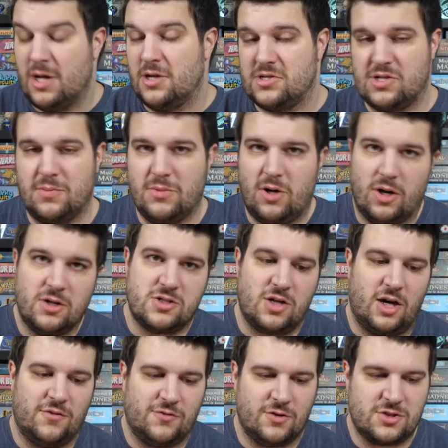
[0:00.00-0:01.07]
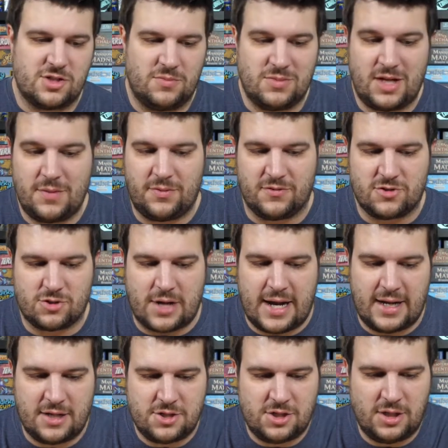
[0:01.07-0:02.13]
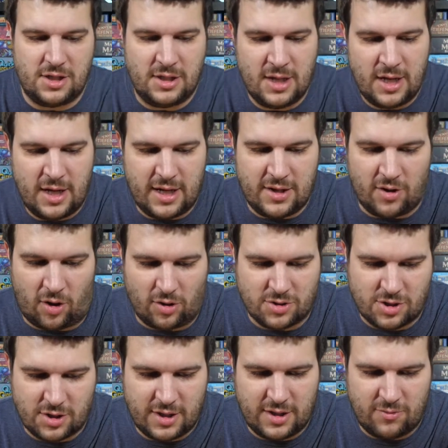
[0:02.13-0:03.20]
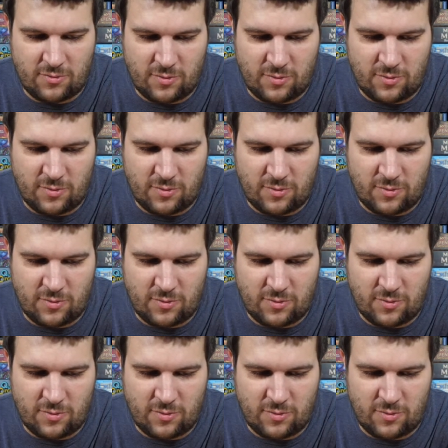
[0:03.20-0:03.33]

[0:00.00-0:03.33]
Some cards offer some type of strategy and alternate